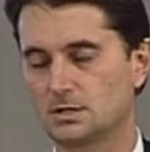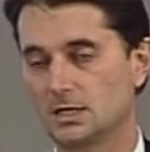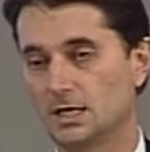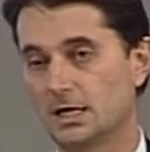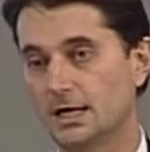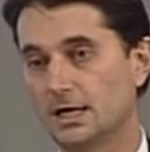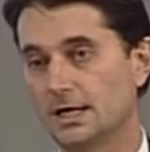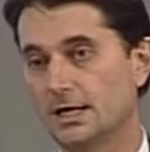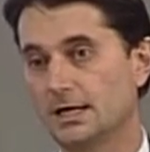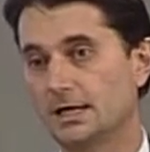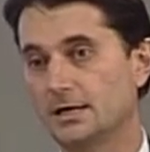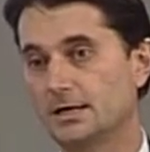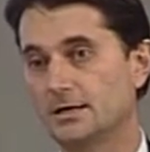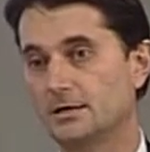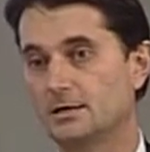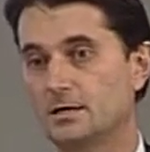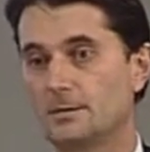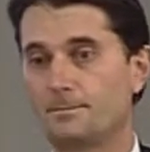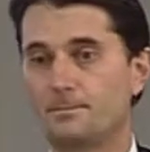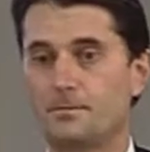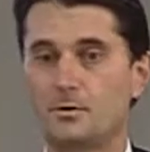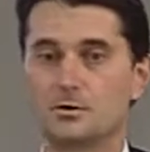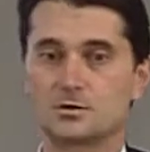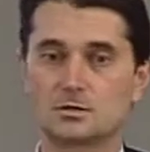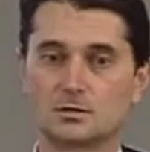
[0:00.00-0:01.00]
takes an
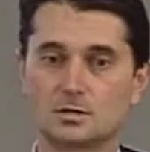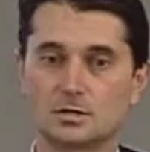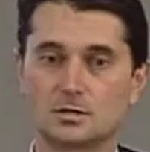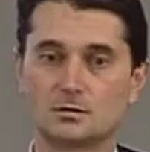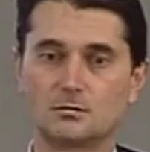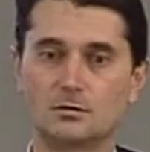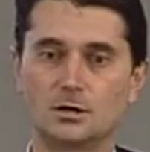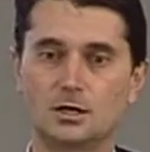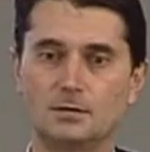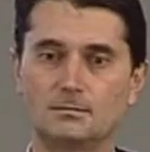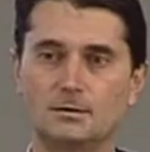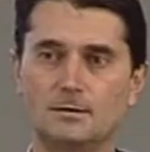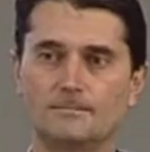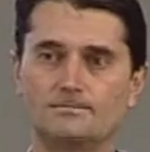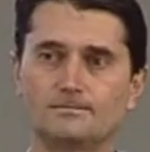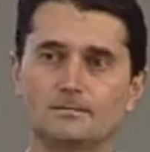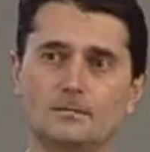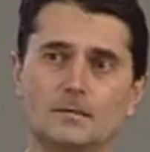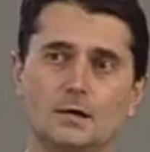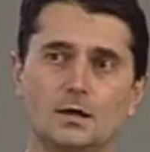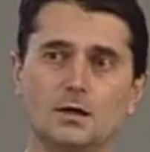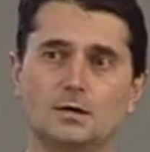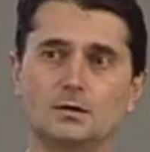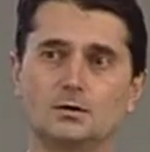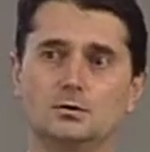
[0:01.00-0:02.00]
important position in the
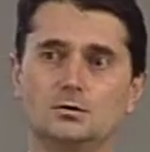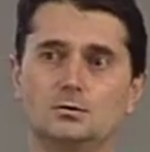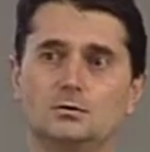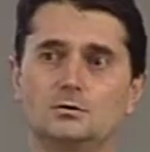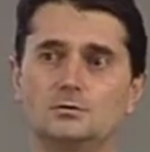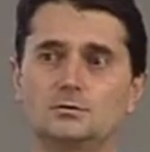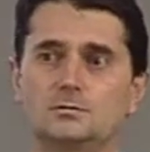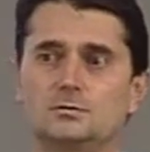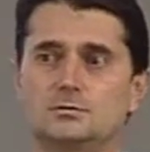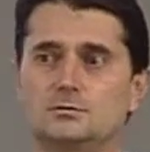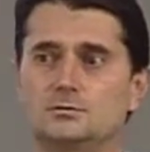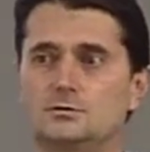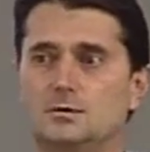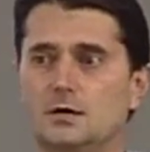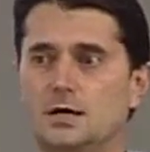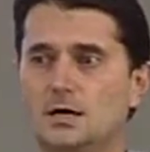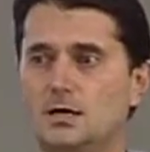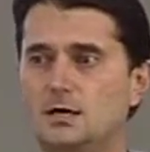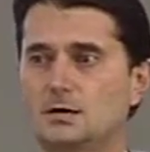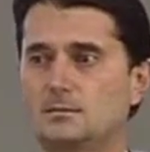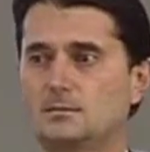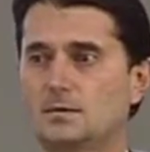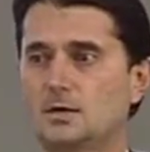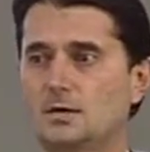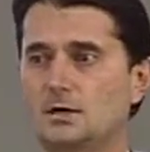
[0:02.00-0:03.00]
state,
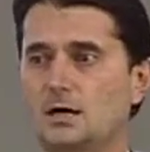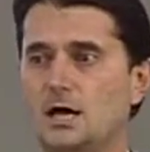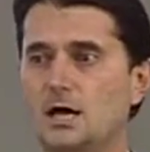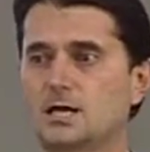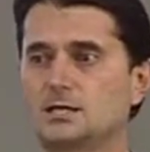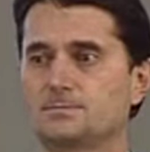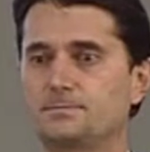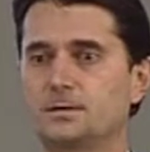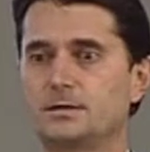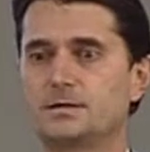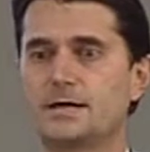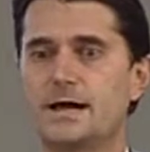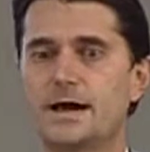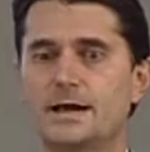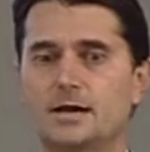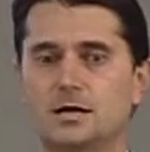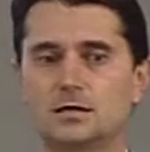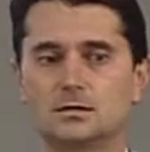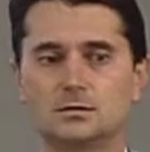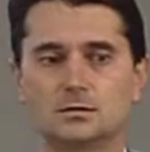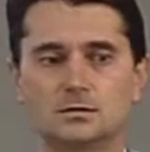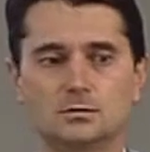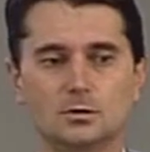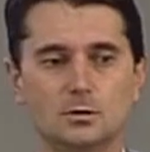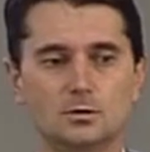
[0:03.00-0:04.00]
and people say, let's
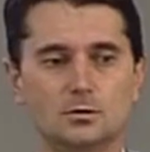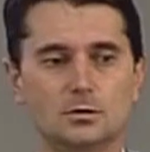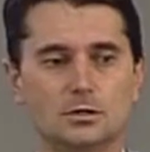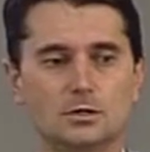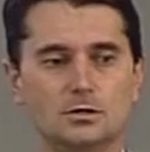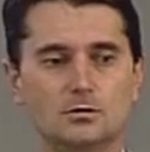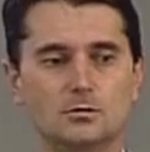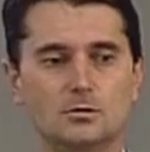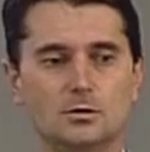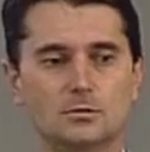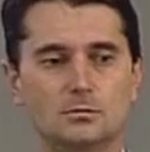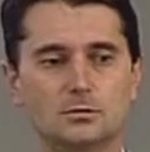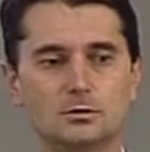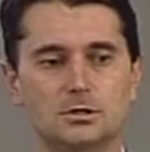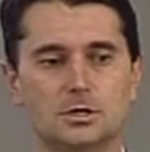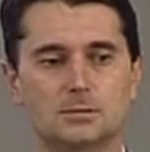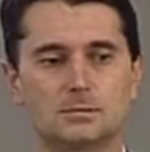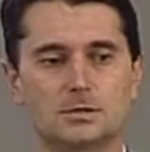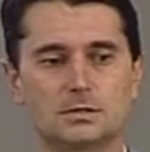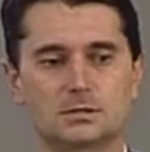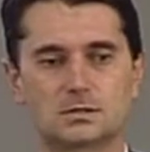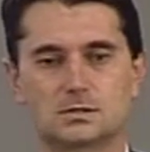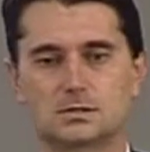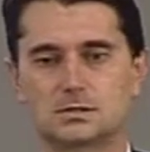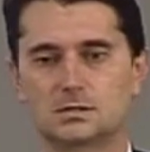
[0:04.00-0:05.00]
see what he
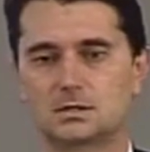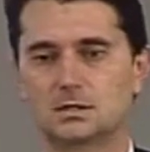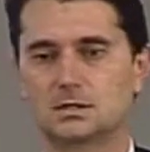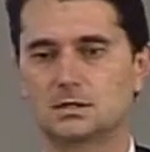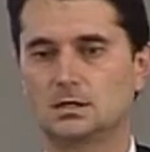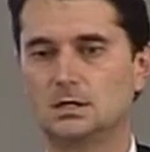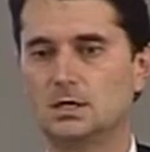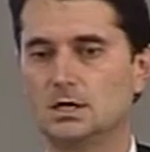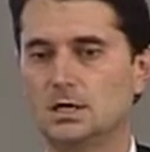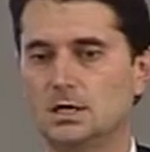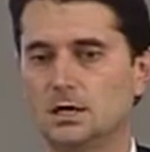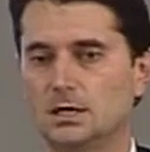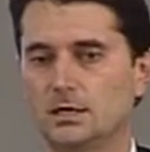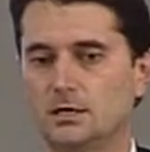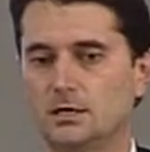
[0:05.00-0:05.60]
did